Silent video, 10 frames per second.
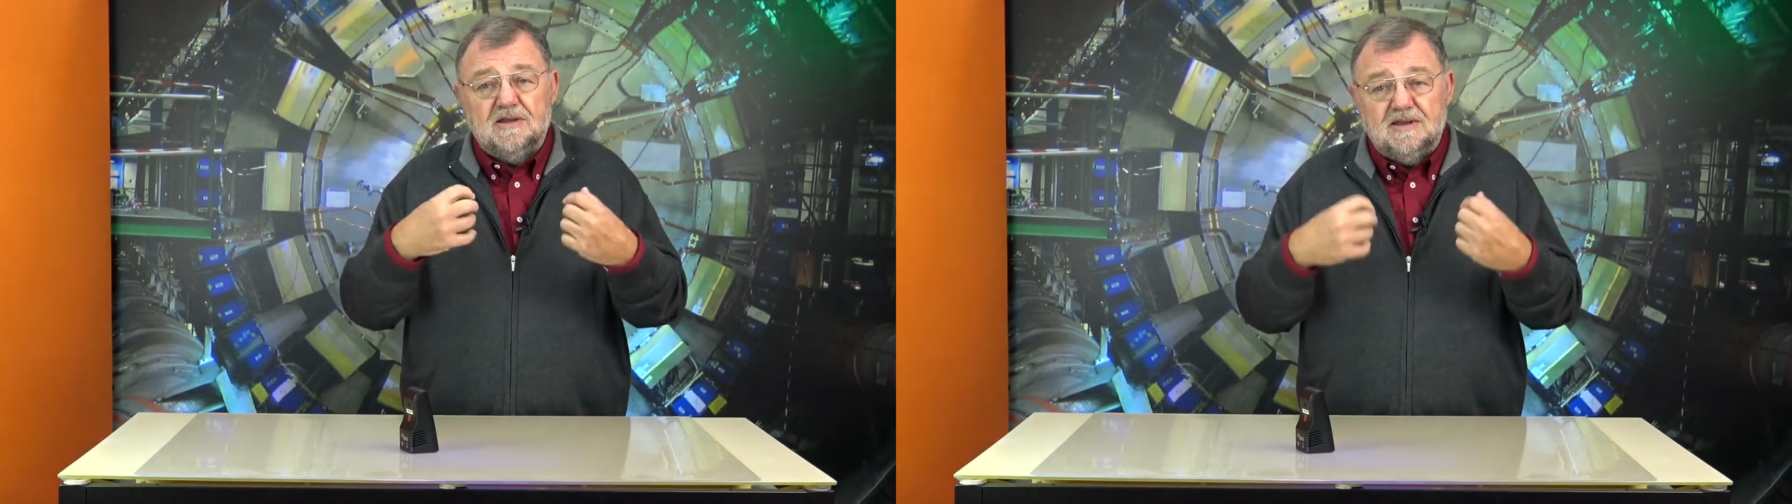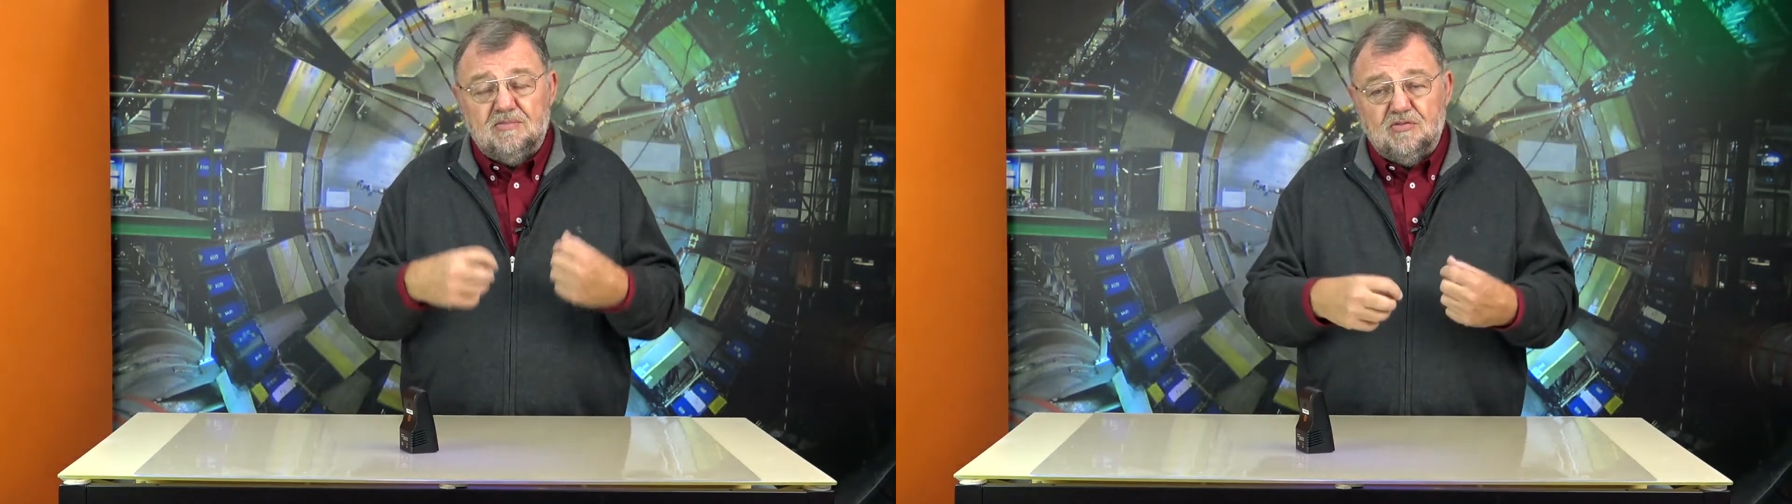
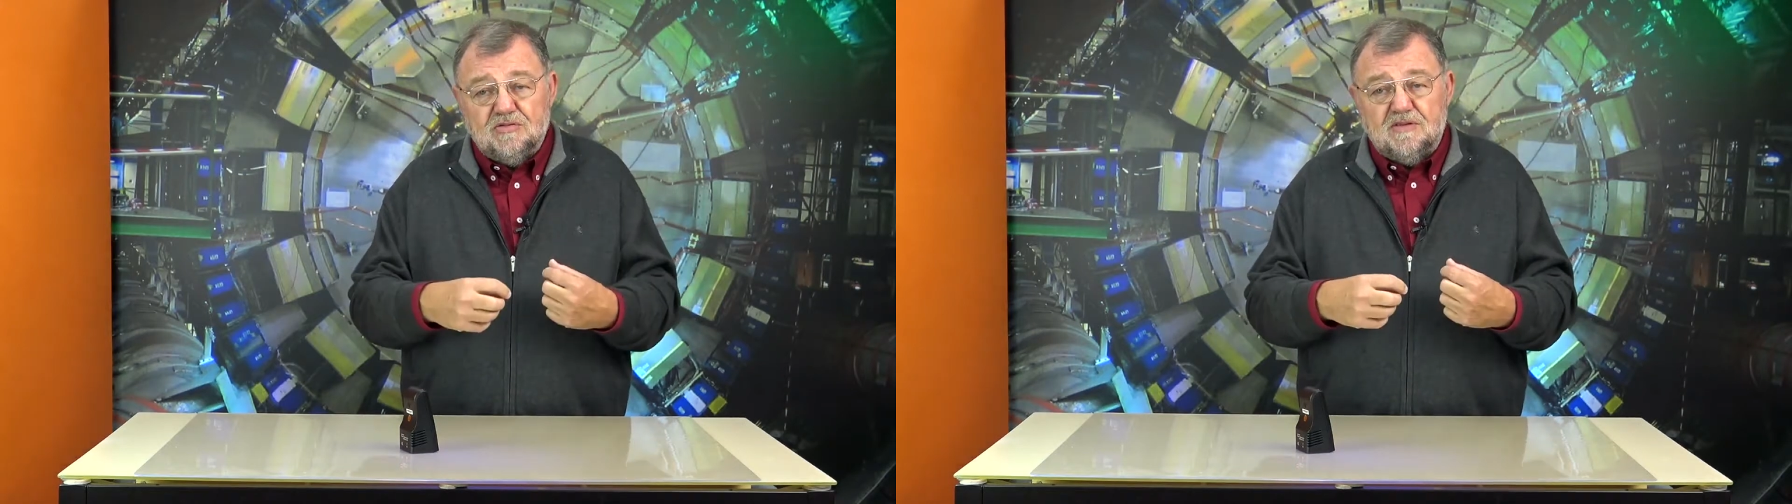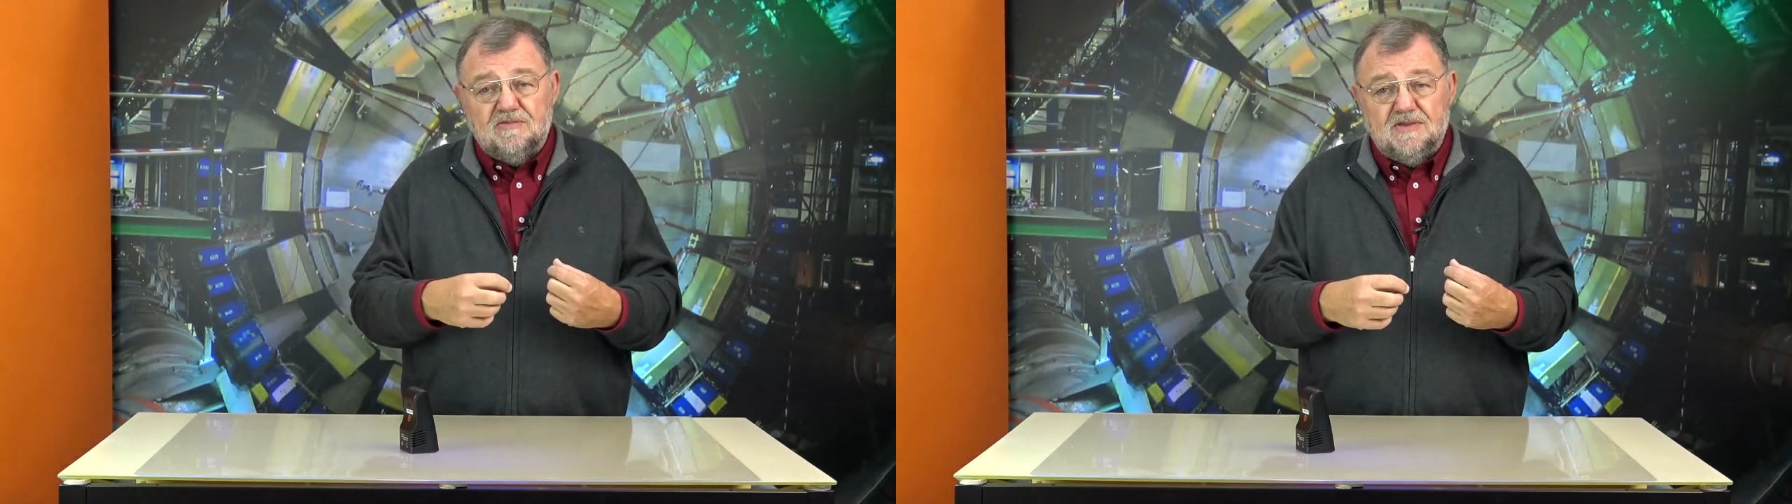in the
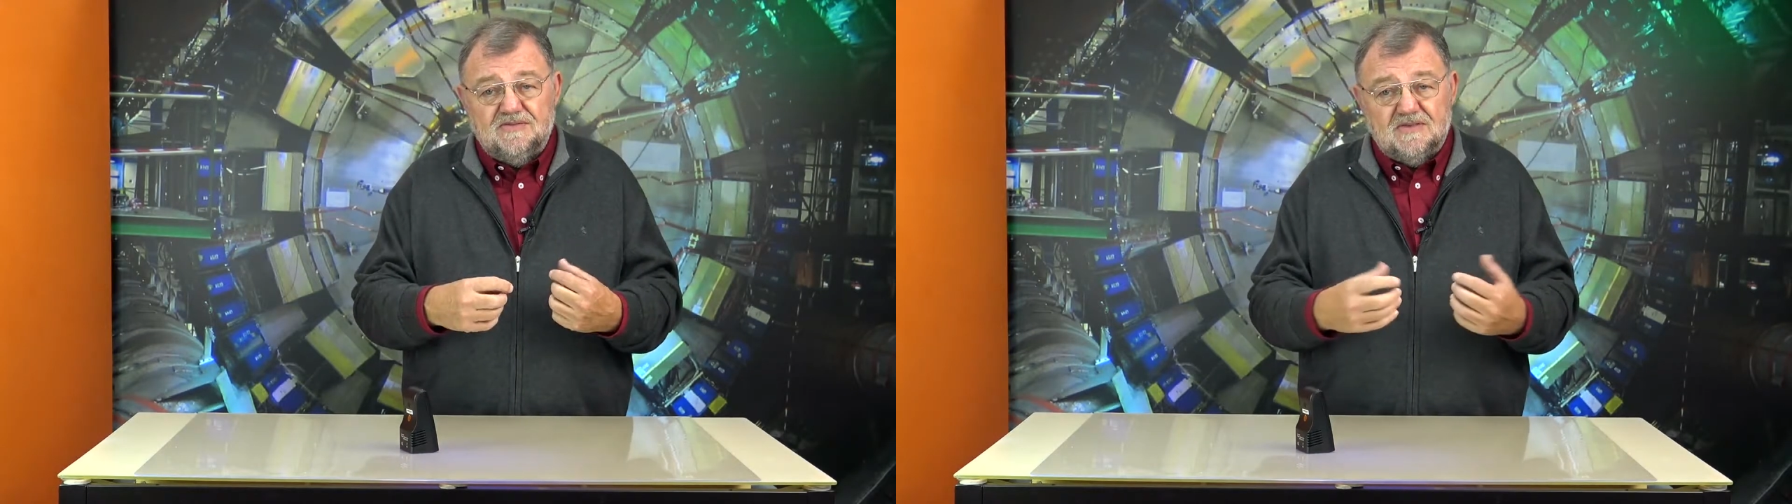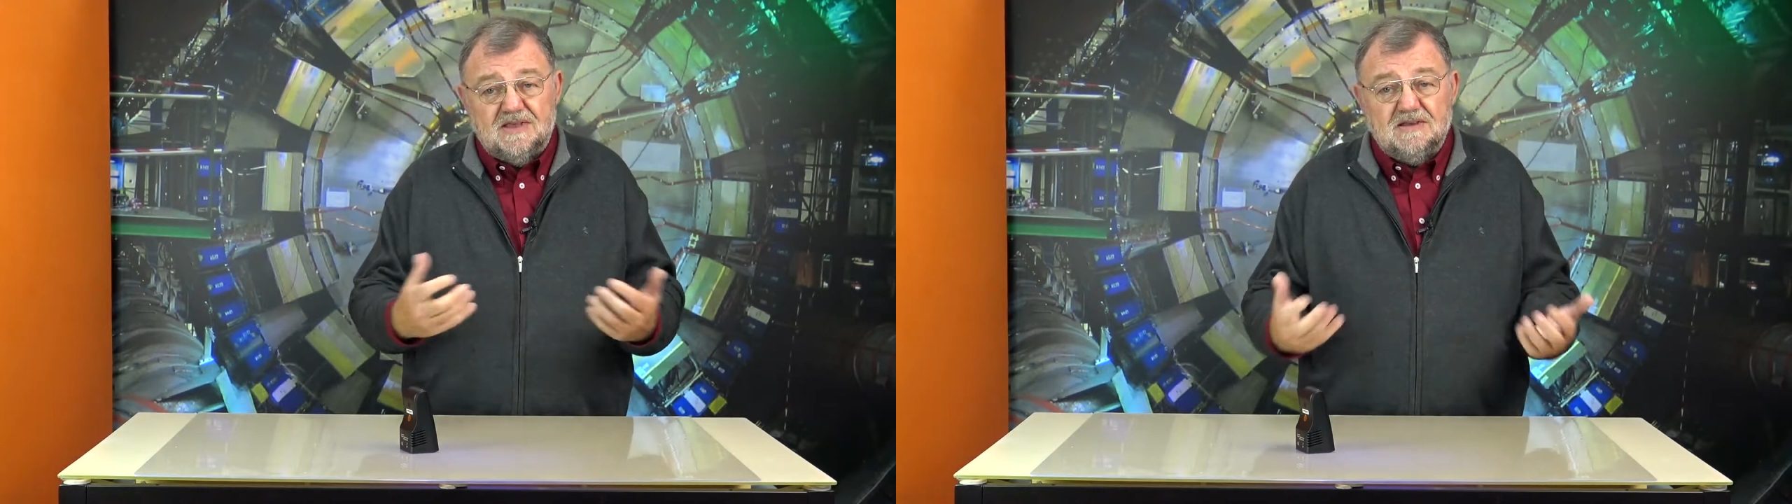
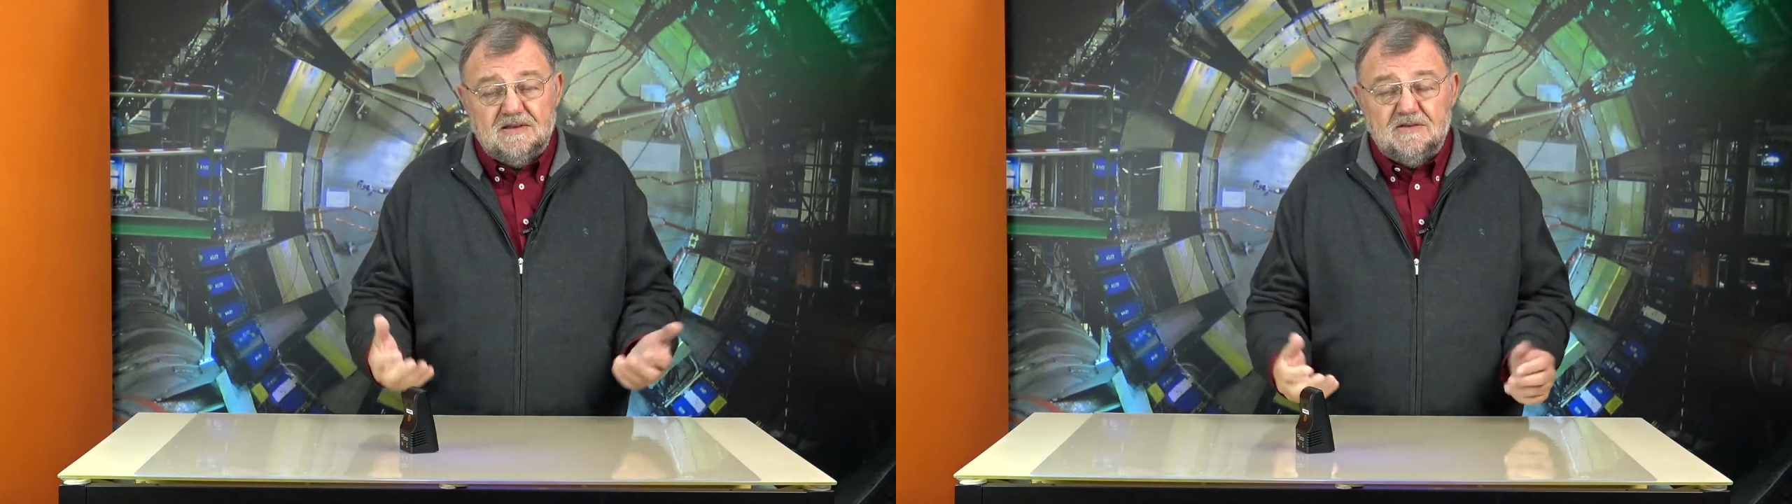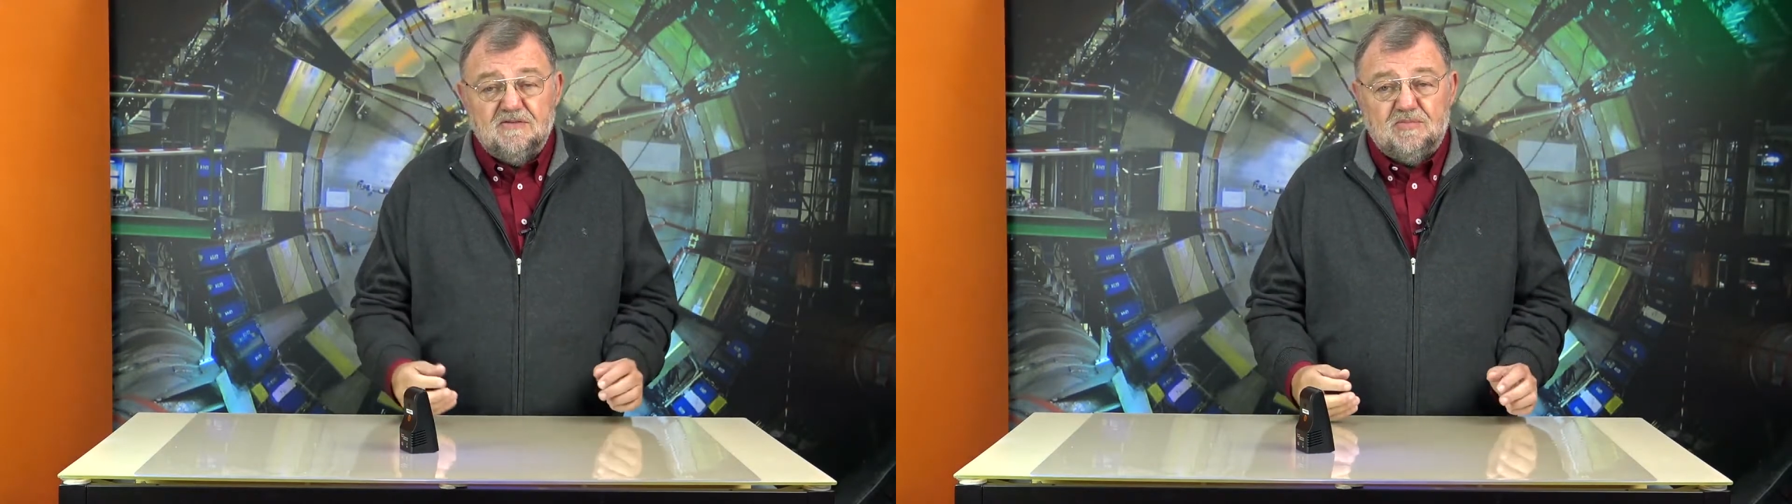extreme
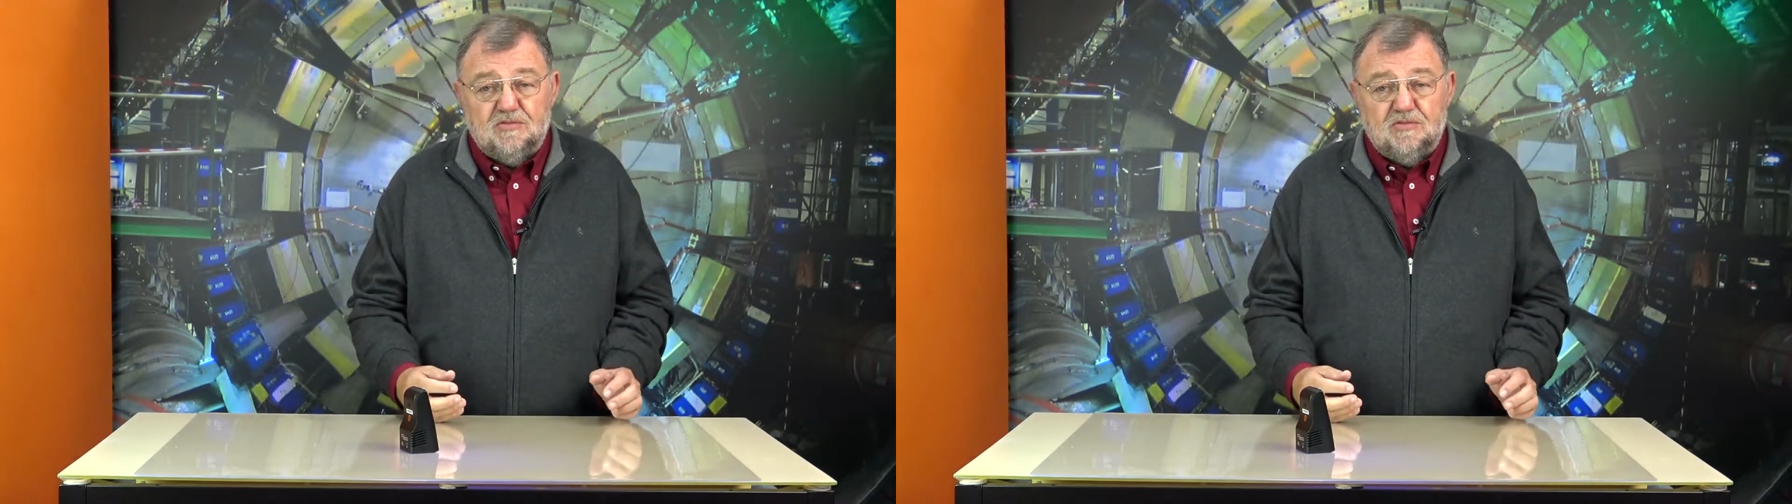case,